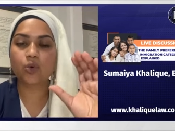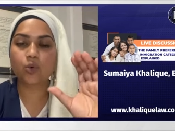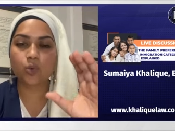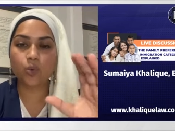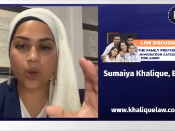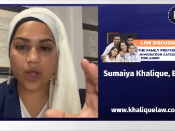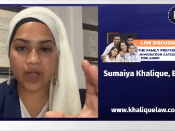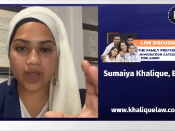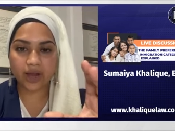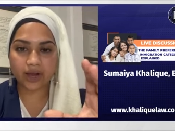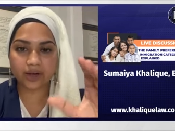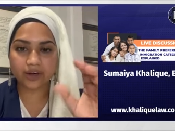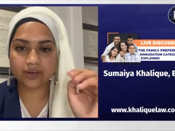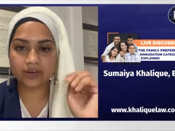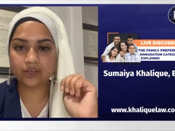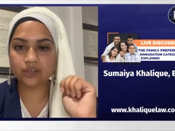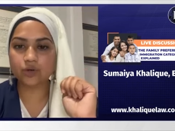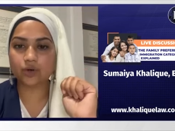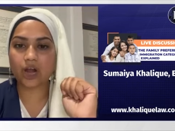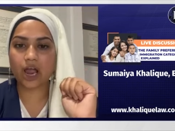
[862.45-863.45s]

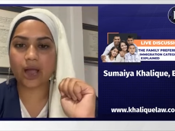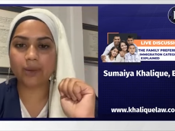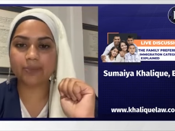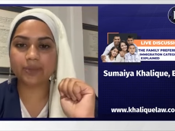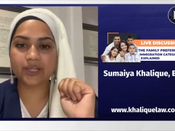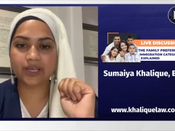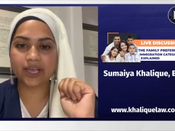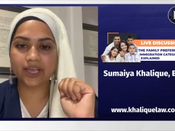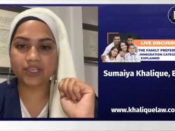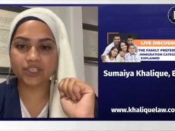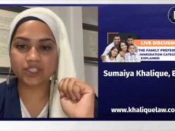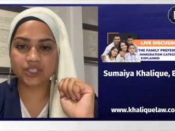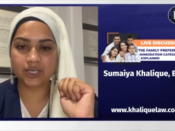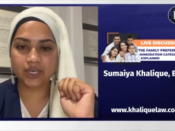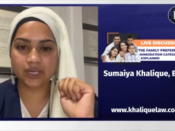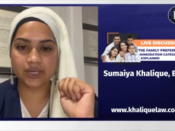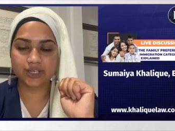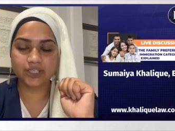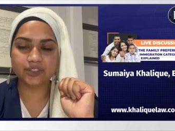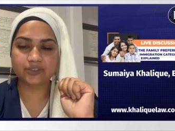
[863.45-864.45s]
where your
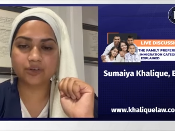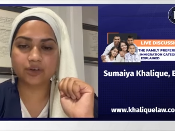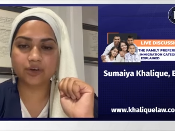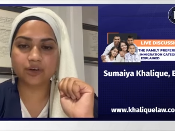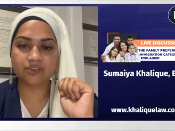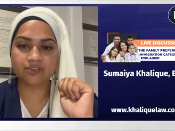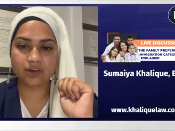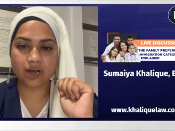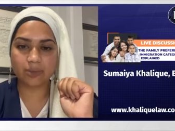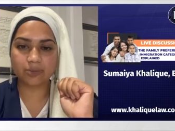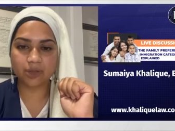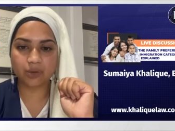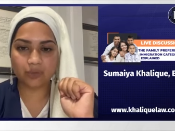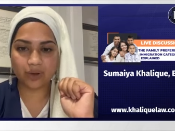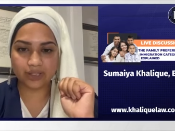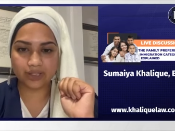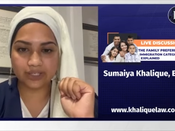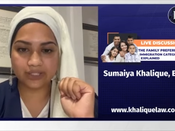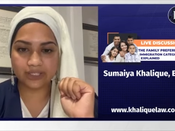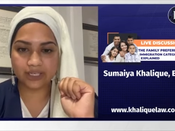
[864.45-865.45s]
application is for your family
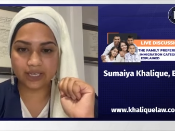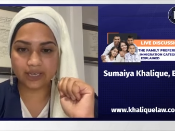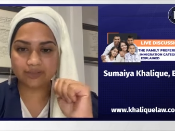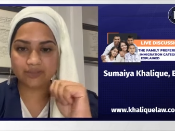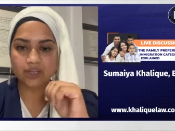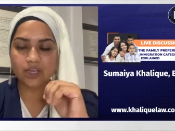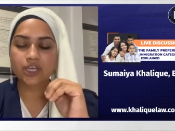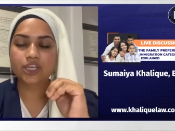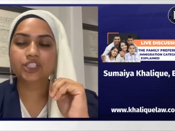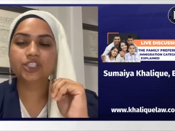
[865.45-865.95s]
relative,